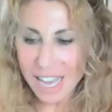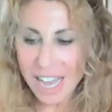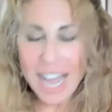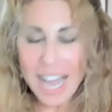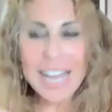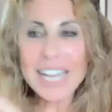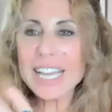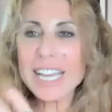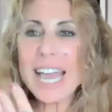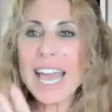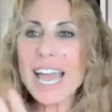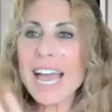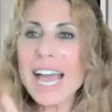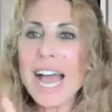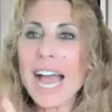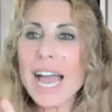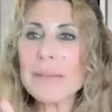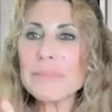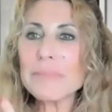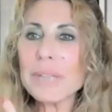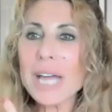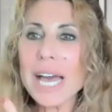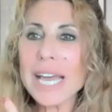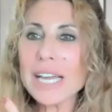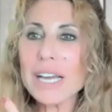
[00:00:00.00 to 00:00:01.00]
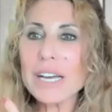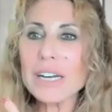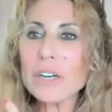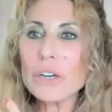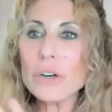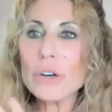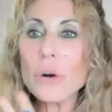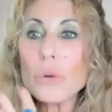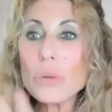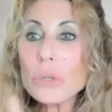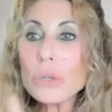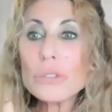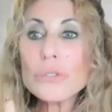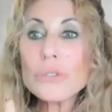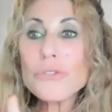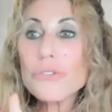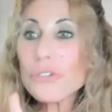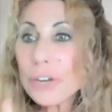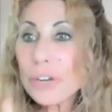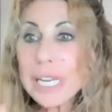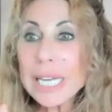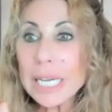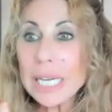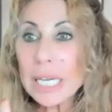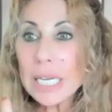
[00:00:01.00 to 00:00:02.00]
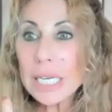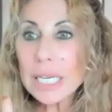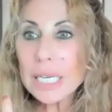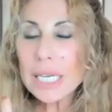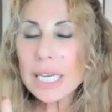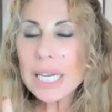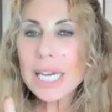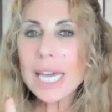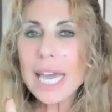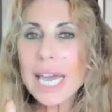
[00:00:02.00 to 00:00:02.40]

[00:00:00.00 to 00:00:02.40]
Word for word: i i'm like a gold freak